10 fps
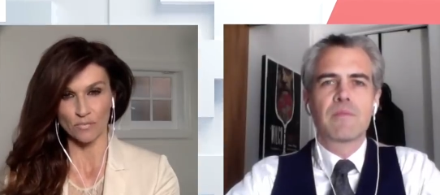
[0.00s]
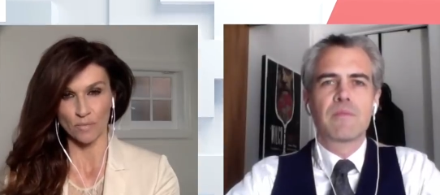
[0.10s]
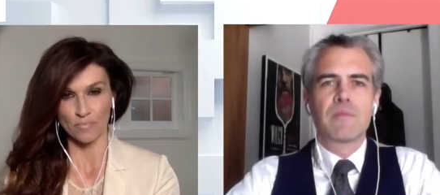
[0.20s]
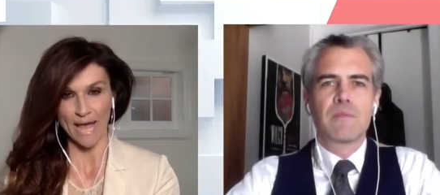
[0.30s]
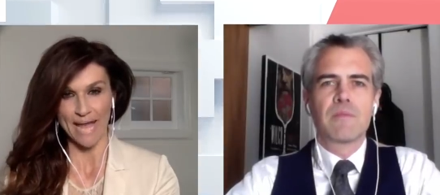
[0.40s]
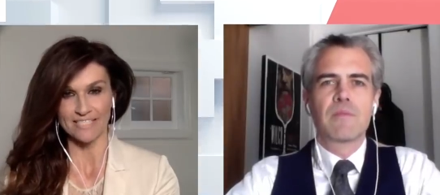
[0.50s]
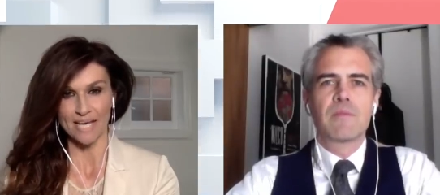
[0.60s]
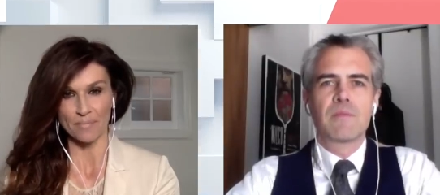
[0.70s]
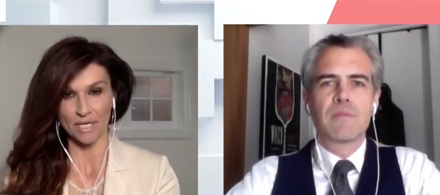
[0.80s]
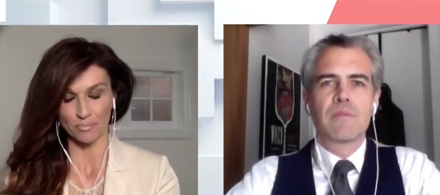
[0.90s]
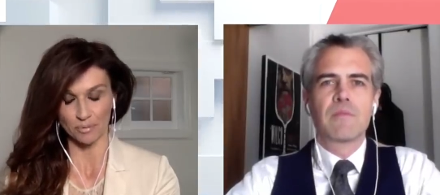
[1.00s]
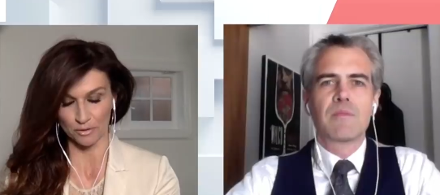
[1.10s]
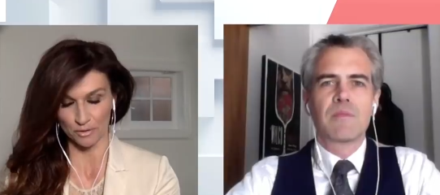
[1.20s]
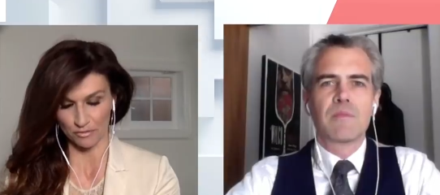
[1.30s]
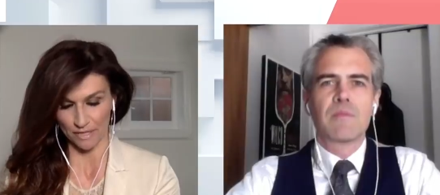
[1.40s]
Speaker 1: more pandemic
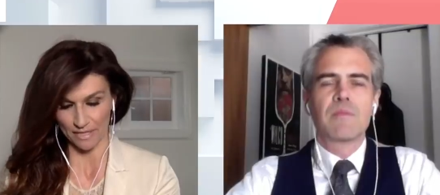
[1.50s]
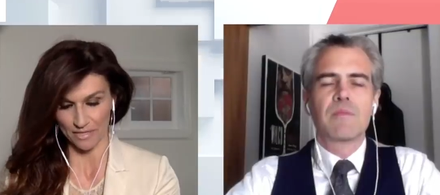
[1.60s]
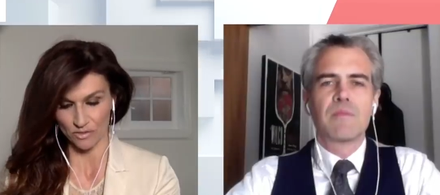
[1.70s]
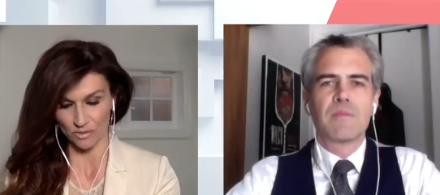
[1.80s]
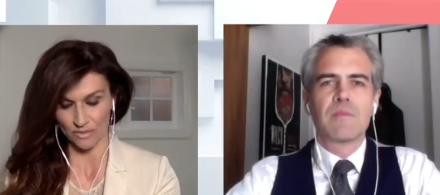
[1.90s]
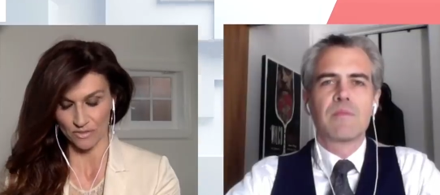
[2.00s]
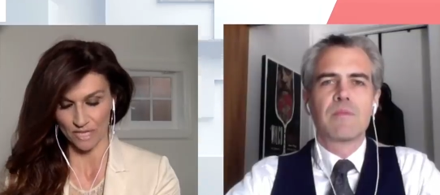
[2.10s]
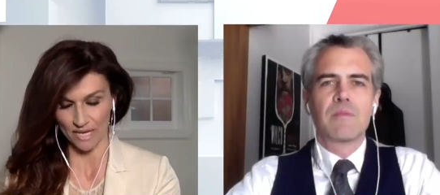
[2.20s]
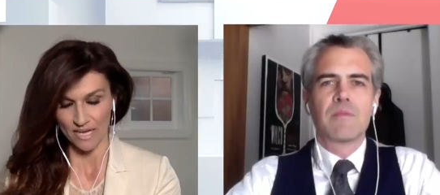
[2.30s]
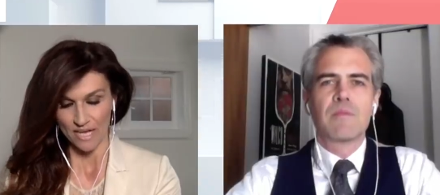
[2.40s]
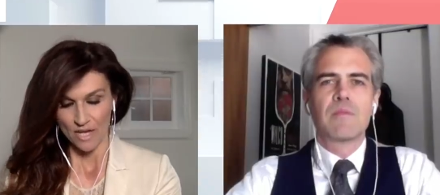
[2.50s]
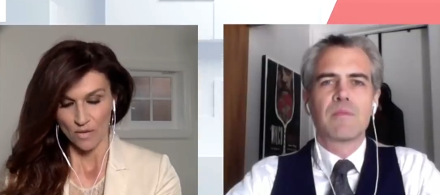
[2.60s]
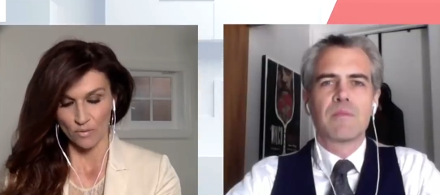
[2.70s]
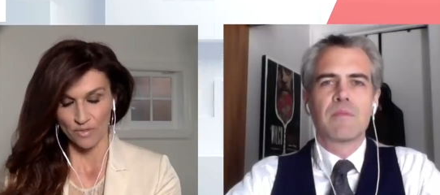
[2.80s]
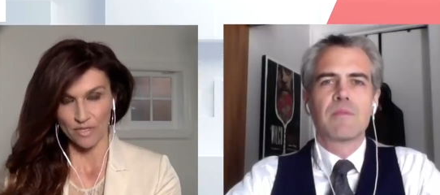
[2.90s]
proof, I guess you could say,
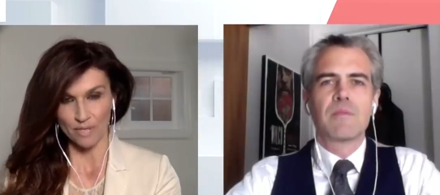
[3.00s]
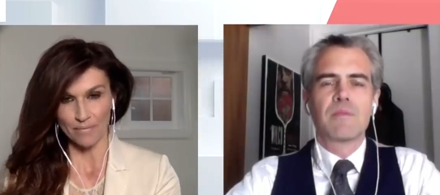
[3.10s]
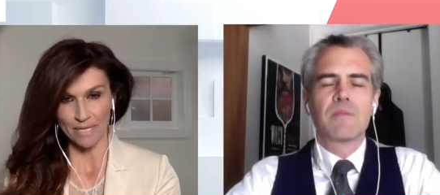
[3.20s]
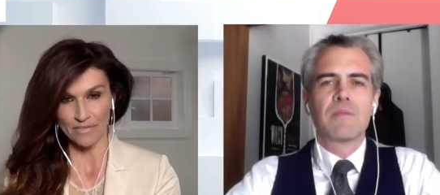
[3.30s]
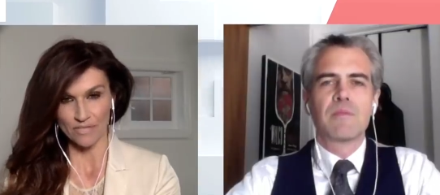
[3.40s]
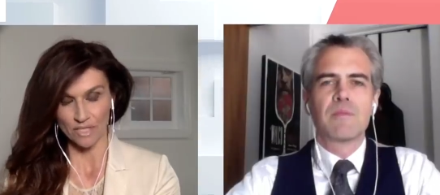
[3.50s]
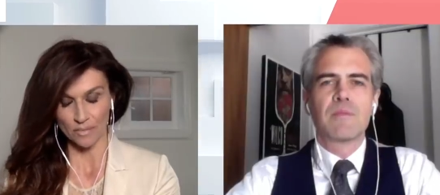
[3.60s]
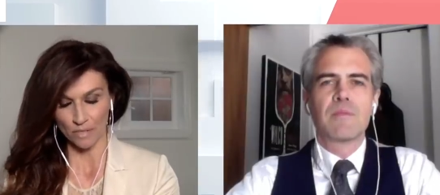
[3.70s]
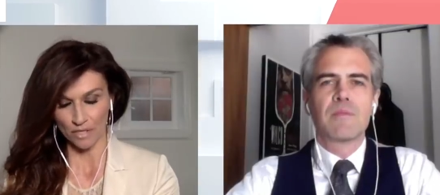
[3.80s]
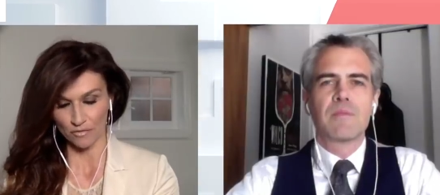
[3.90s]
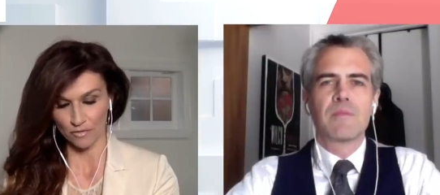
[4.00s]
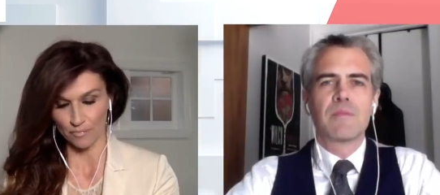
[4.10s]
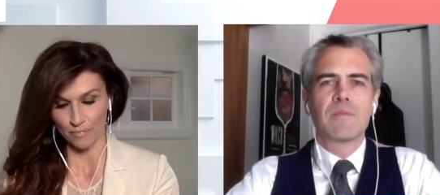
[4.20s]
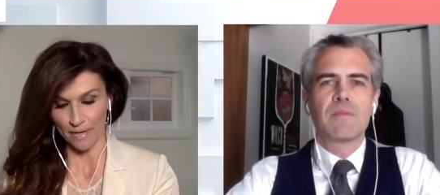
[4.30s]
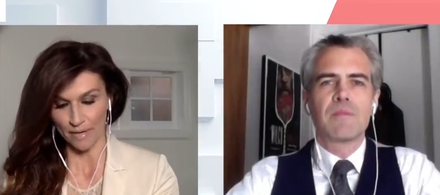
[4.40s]
with the monies earmarked for
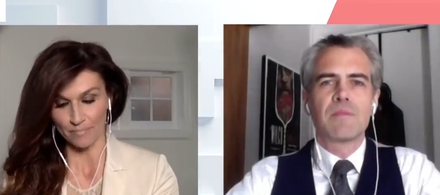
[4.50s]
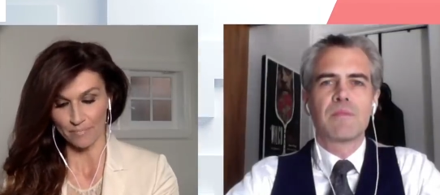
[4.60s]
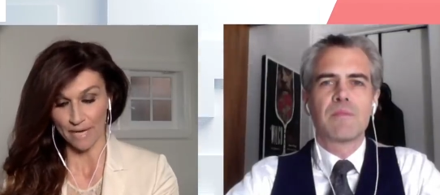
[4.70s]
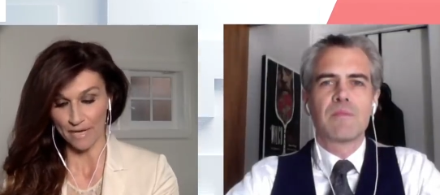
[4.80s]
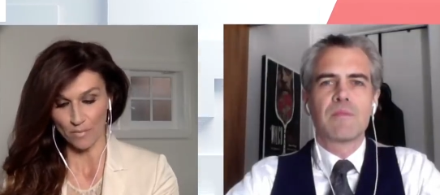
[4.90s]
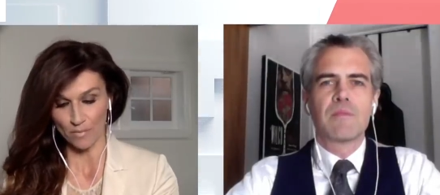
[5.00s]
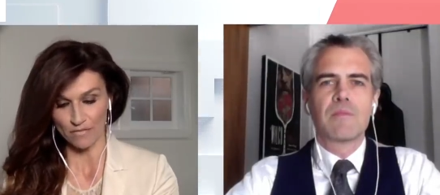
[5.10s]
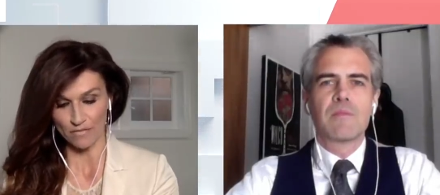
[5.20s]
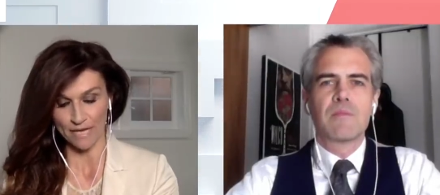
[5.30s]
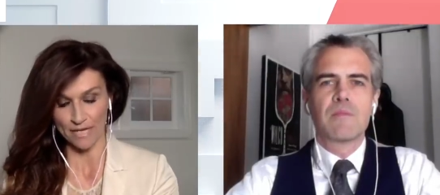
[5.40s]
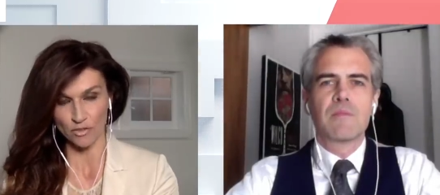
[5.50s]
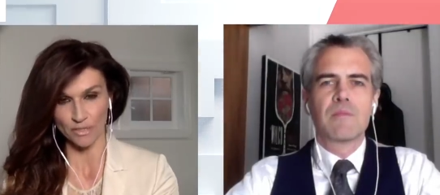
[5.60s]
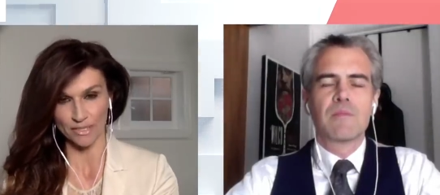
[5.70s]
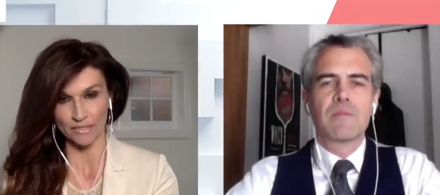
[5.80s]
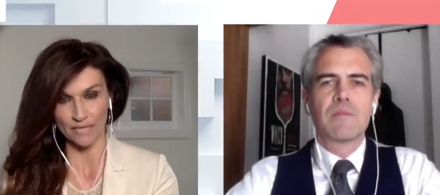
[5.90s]
bio
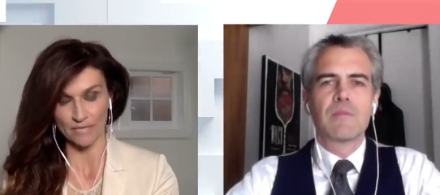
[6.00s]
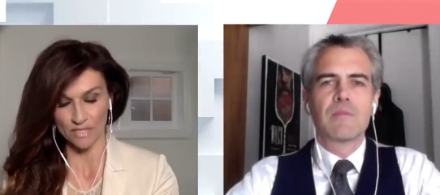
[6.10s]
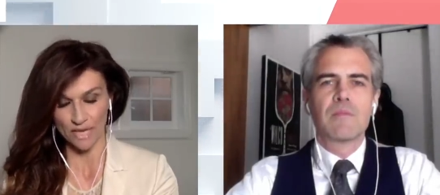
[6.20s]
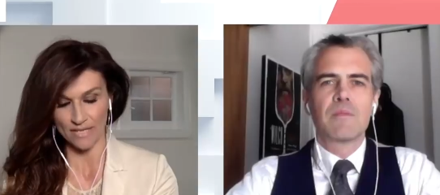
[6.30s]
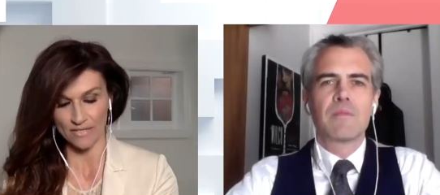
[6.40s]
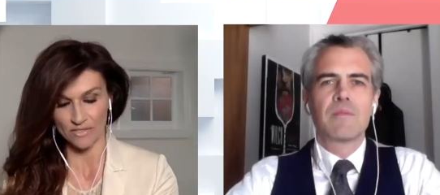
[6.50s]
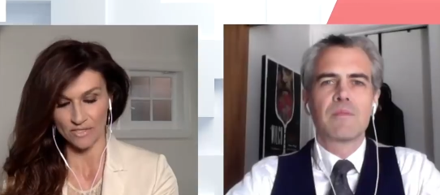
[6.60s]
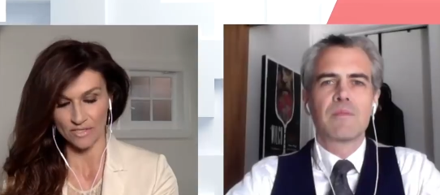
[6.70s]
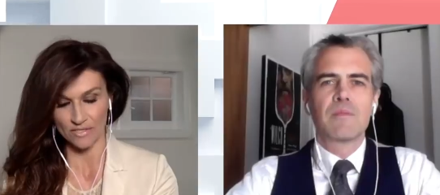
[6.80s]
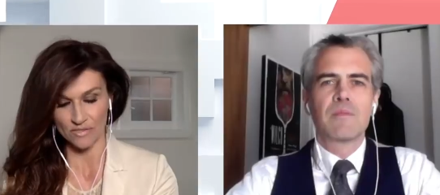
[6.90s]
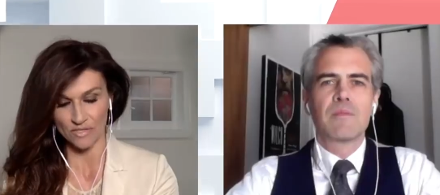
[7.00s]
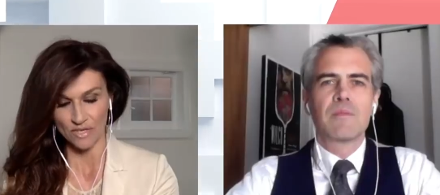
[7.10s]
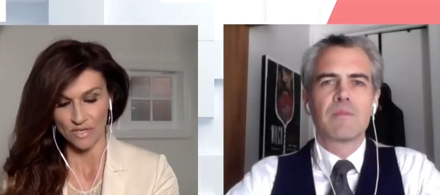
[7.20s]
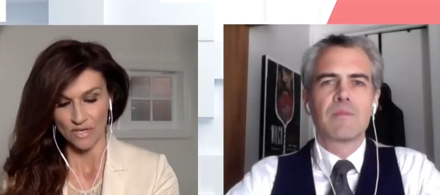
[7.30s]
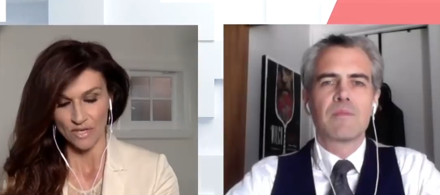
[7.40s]
biomanufacturing, life sciences.
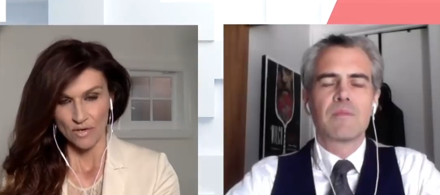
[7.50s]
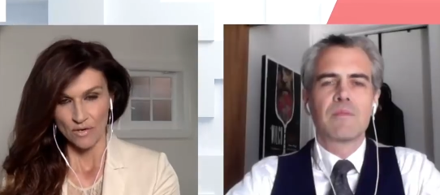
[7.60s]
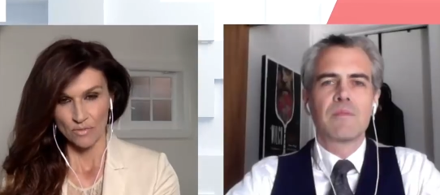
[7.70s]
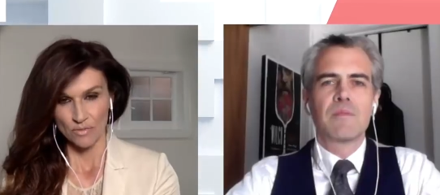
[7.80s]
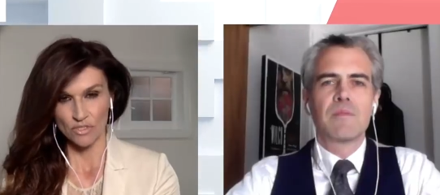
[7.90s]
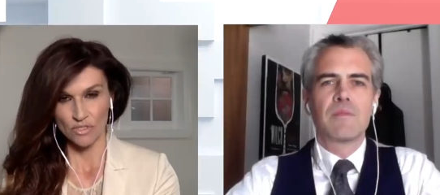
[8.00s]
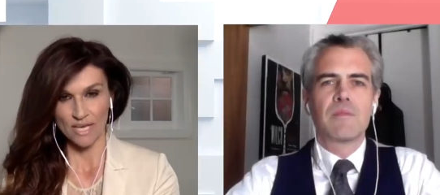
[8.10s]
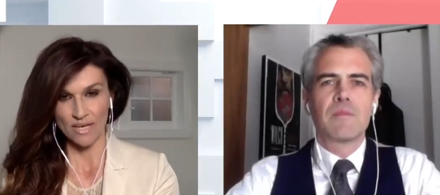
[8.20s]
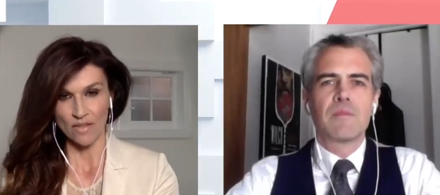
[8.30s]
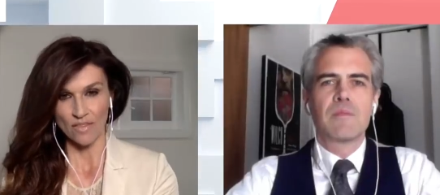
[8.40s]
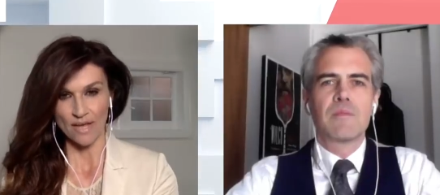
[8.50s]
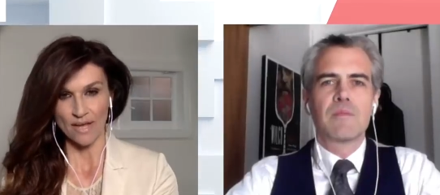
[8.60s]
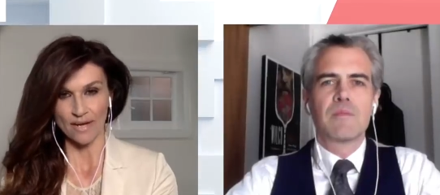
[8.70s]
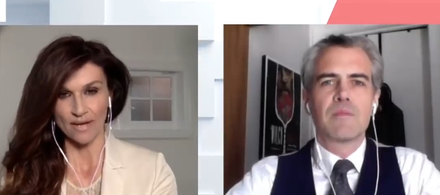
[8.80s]
What's your take on that?